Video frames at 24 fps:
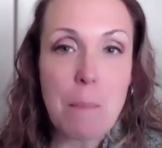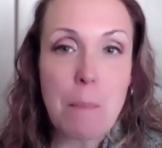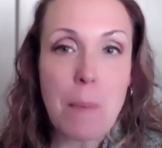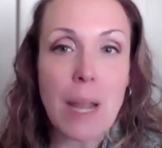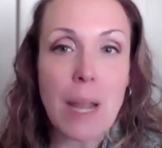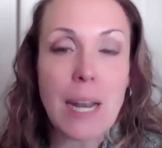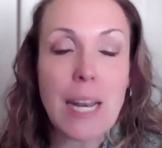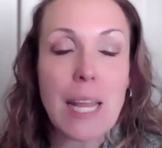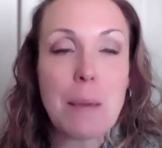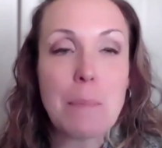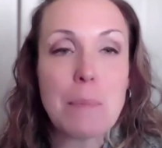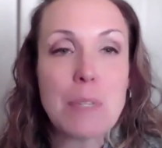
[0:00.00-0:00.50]

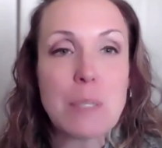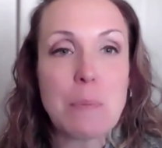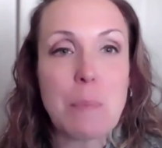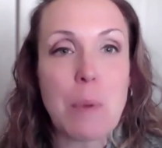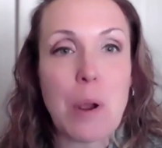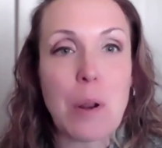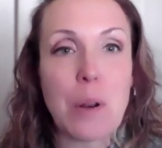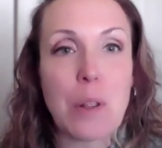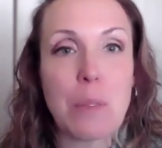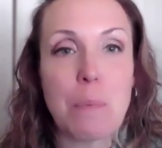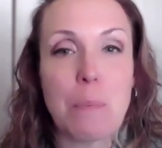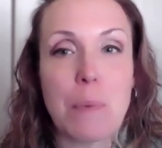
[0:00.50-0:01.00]
My name is
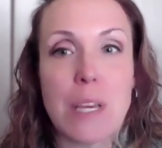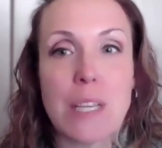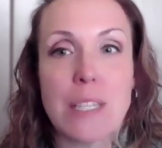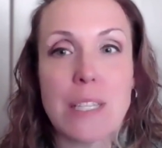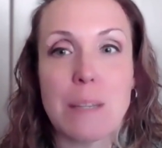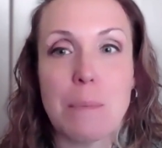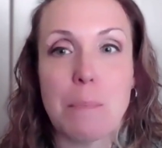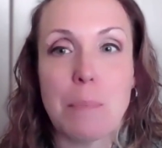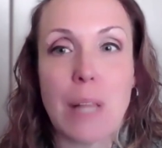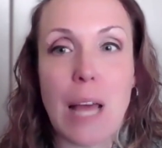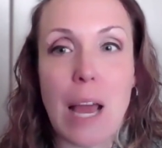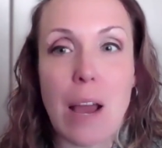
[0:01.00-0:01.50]
Meredith
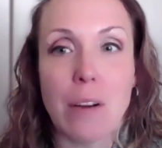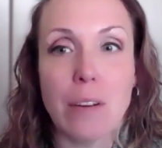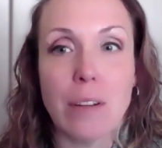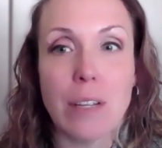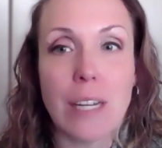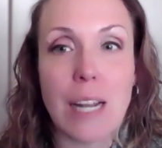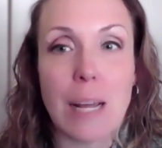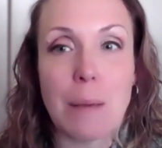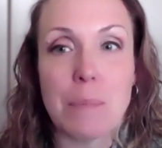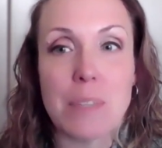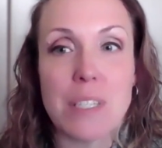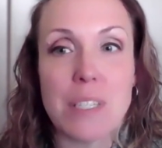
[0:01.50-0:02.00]
Mason Blount,
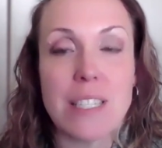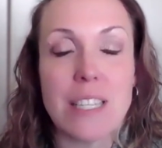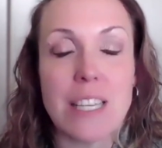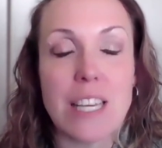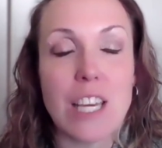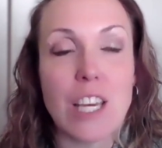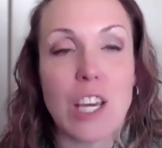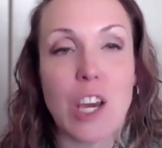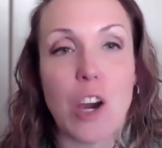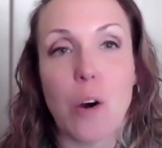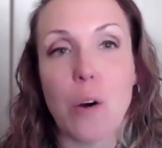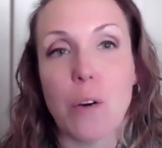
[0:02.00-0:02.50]
and I'm the
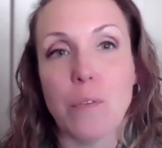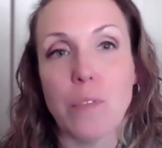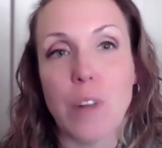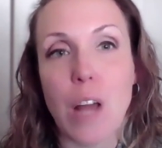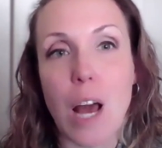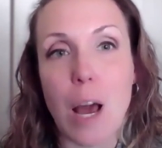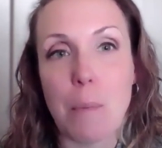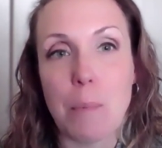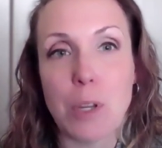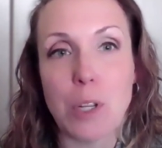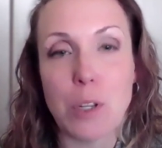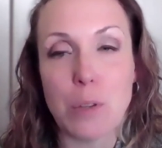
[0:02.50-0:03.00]
CEO of
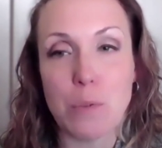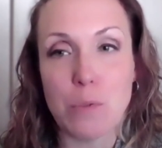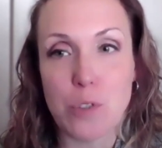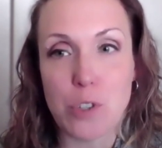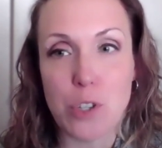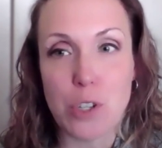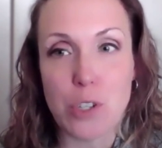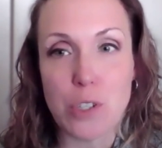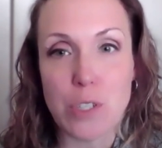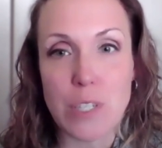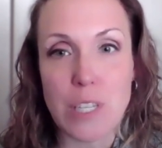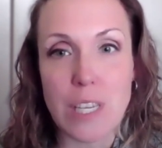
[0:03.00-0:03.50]
NAMI New
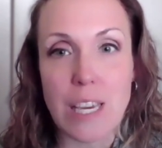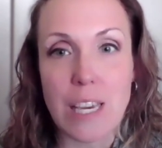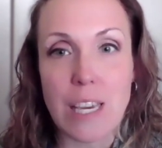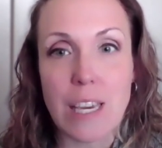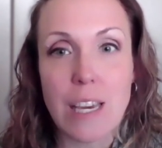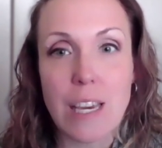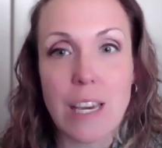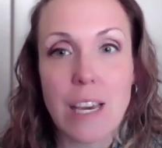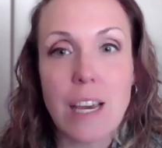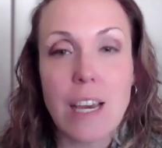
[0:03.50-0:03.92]
Jersey.